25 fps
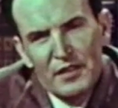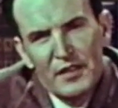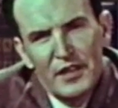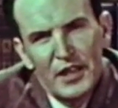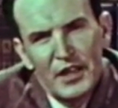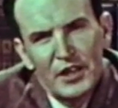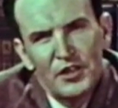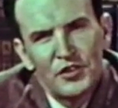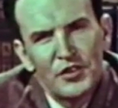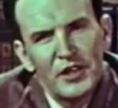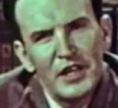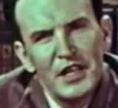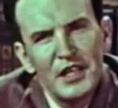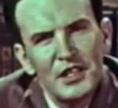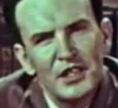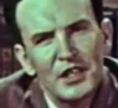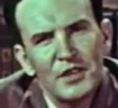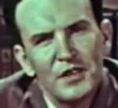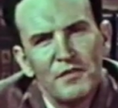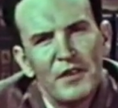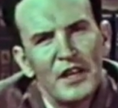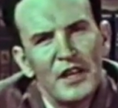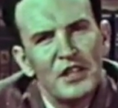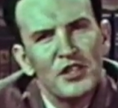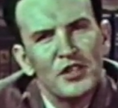the trees and
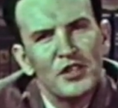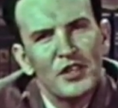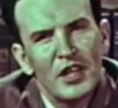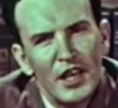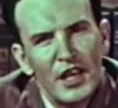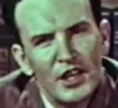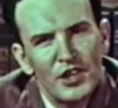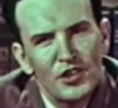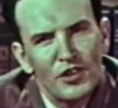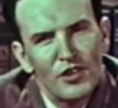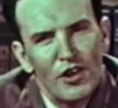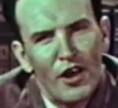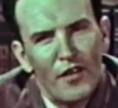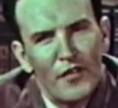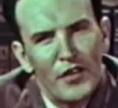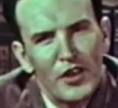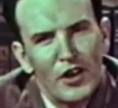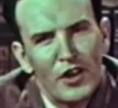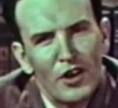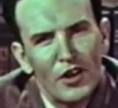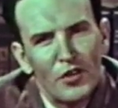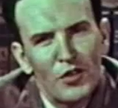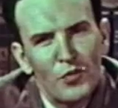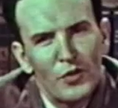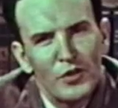vegetation on the
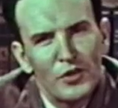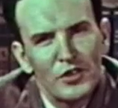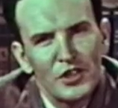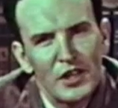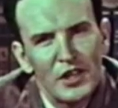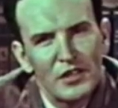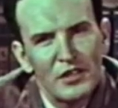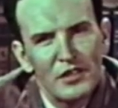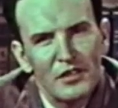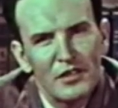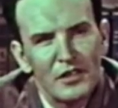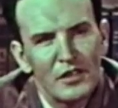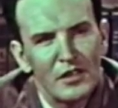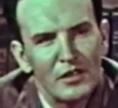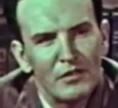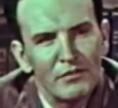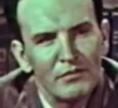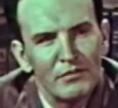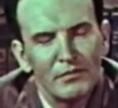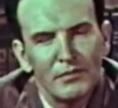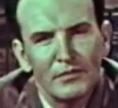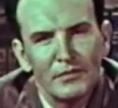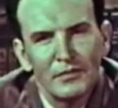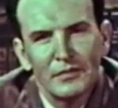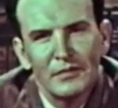earth were just the
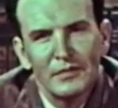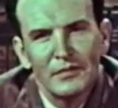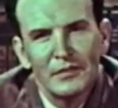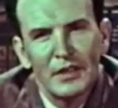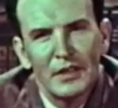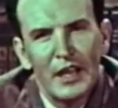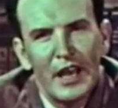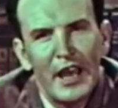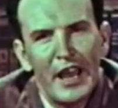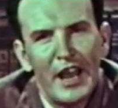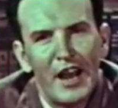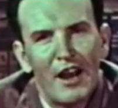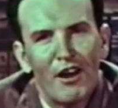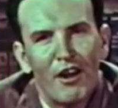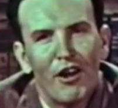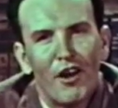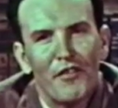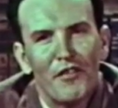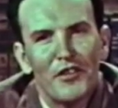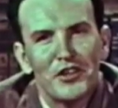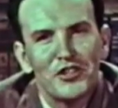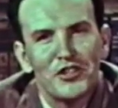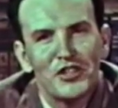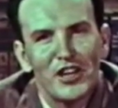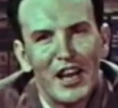hair on
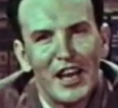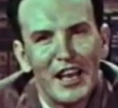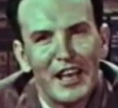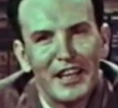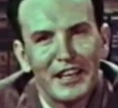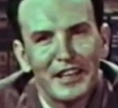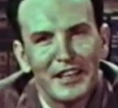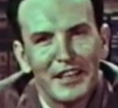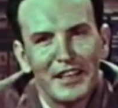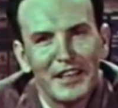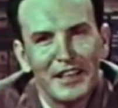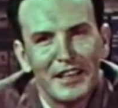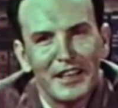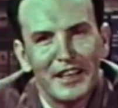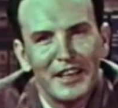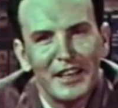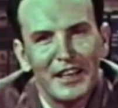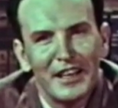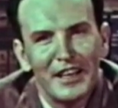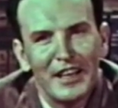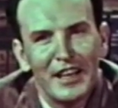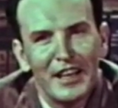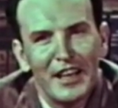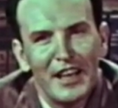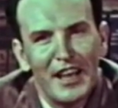the giant.
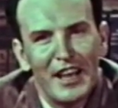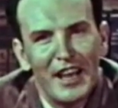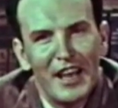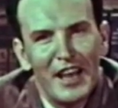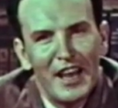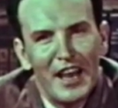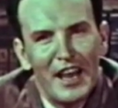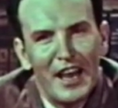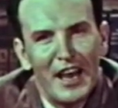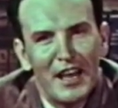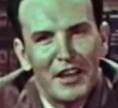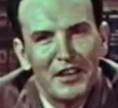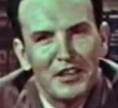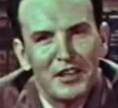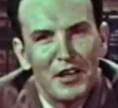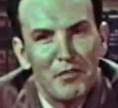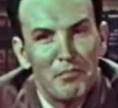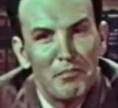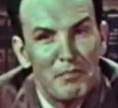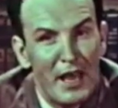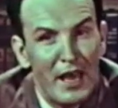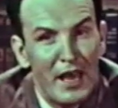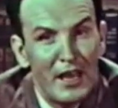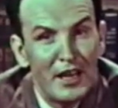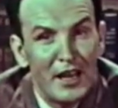And
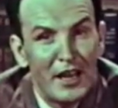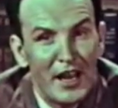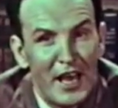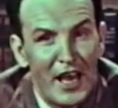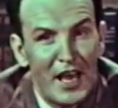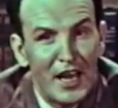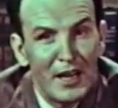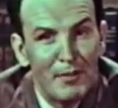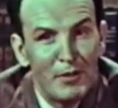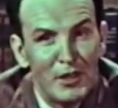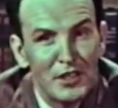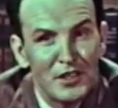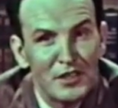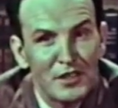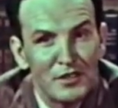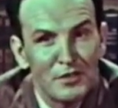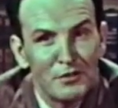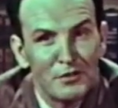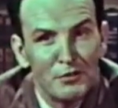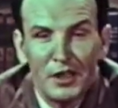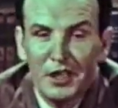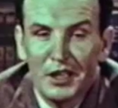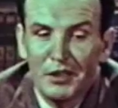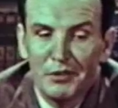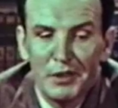men and animals,
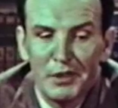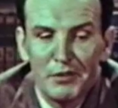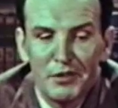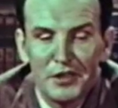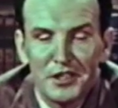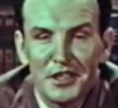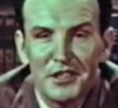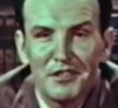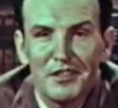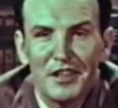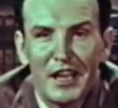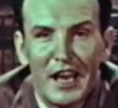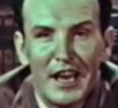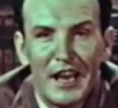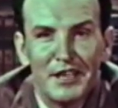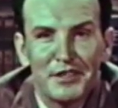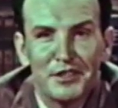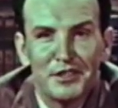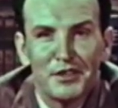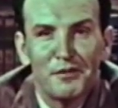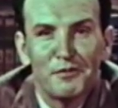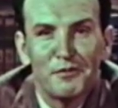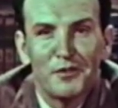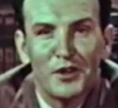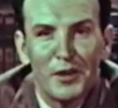well, we were just lice
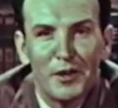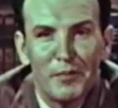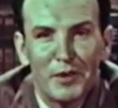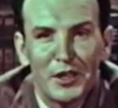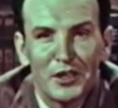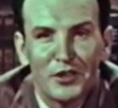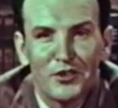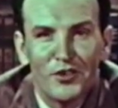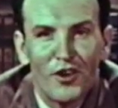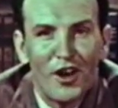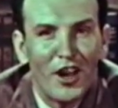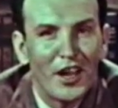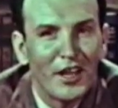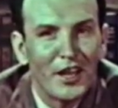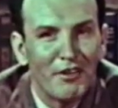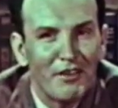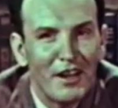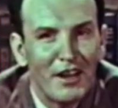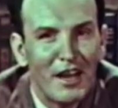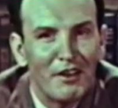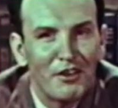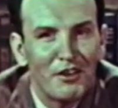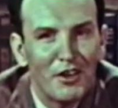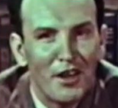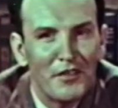or vermin crawling
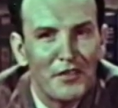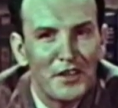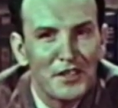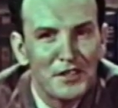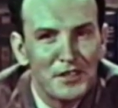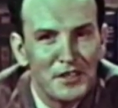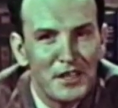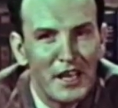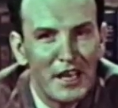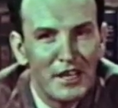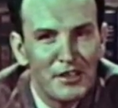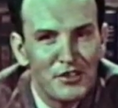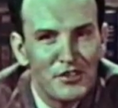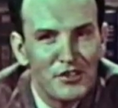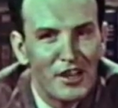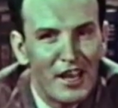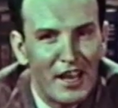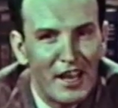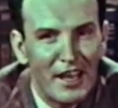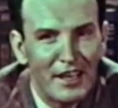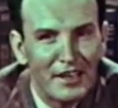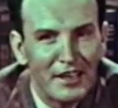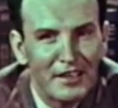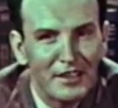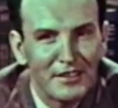around on this dead
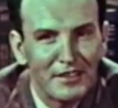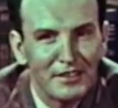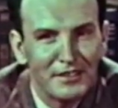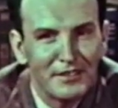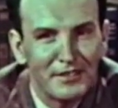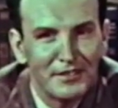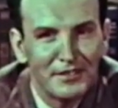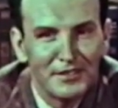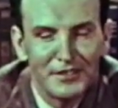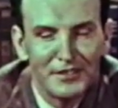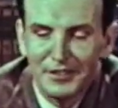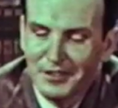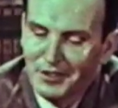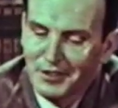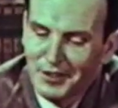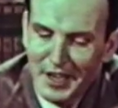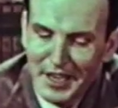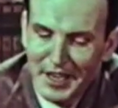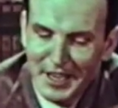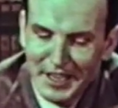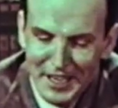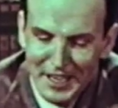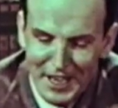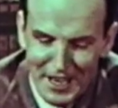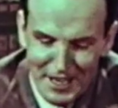giant. Quite
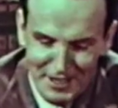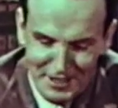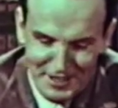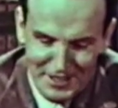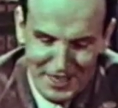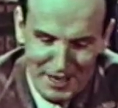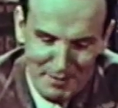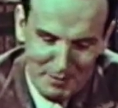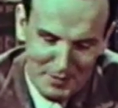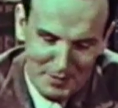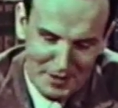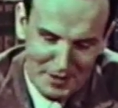a concept.